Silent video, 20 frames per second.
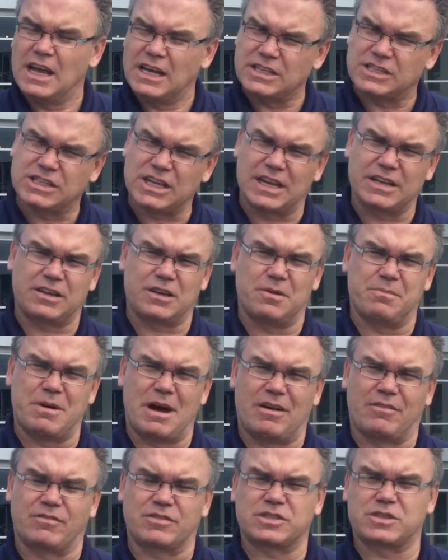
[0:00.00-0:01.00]
It's the end of the
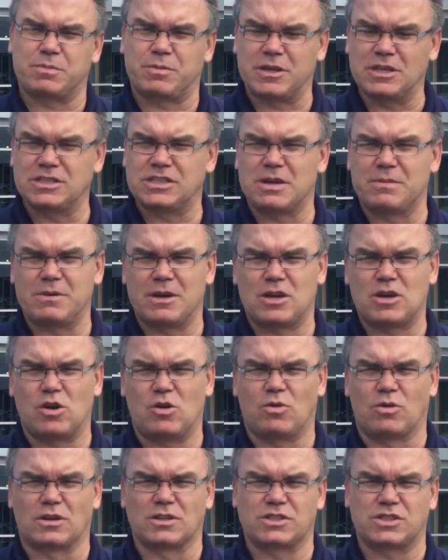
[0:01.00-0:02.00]
month, so please give me a
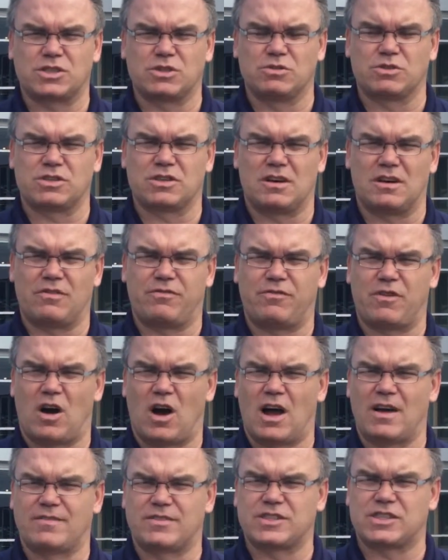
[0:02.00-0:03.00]
call on
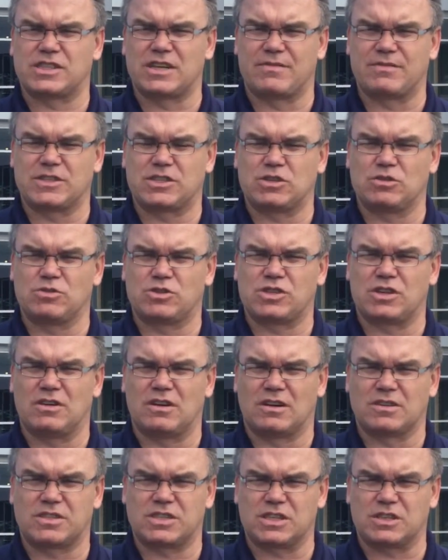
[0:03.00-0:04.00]

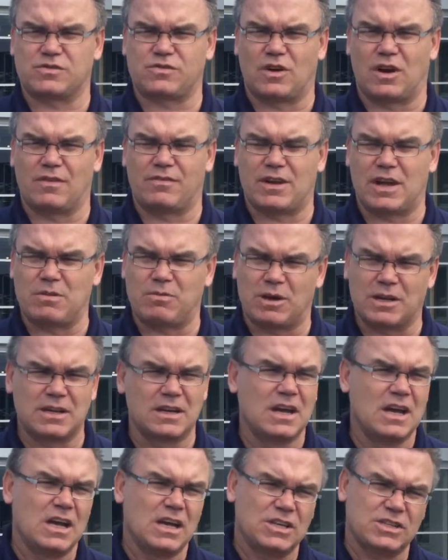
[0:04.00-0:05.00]
205-720-6581
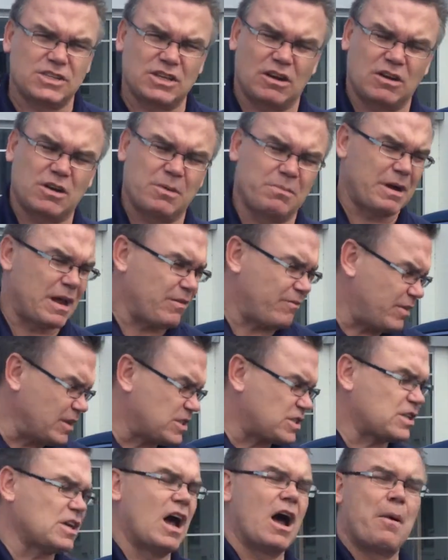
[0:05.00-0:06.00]
so I make
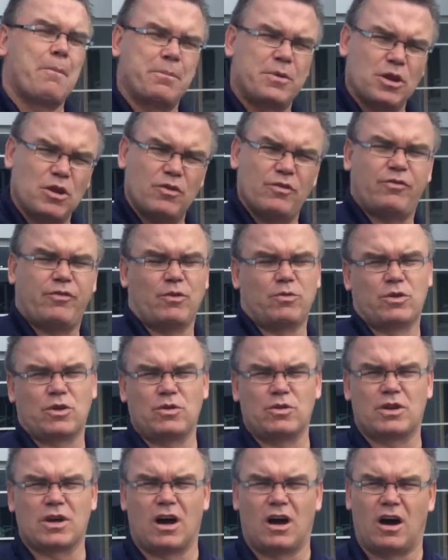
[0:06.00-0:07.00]
this beautiful new
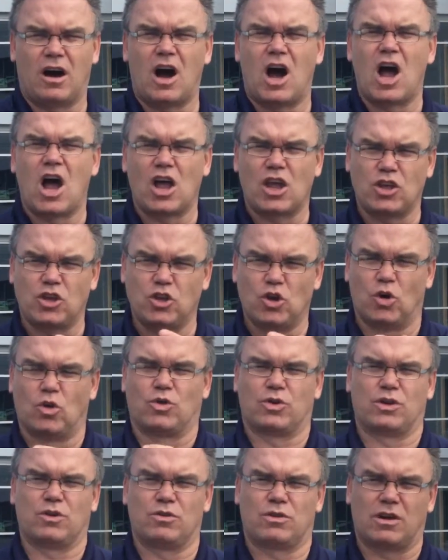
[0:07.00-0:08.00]
car your
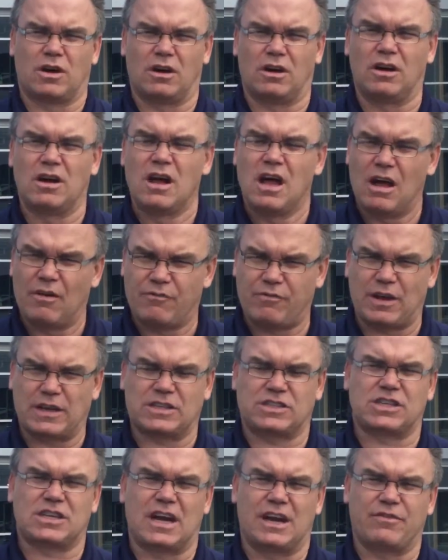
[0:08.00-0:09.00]
new car.
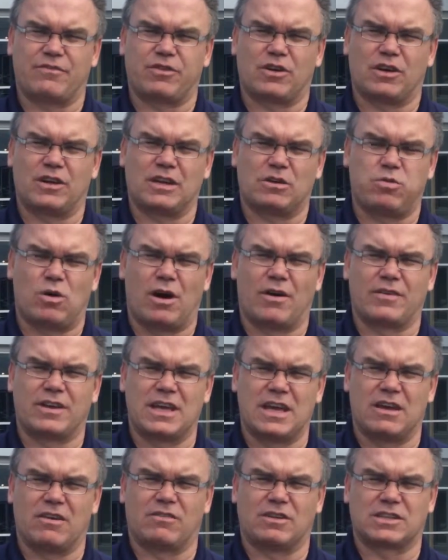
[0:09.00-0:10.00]
Thanks again for inquiring
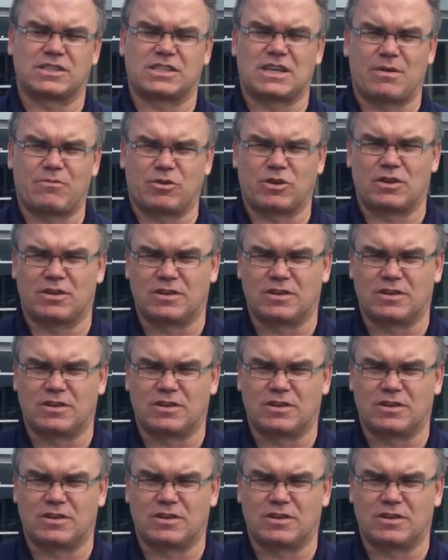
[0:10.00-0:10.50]
here at Tameron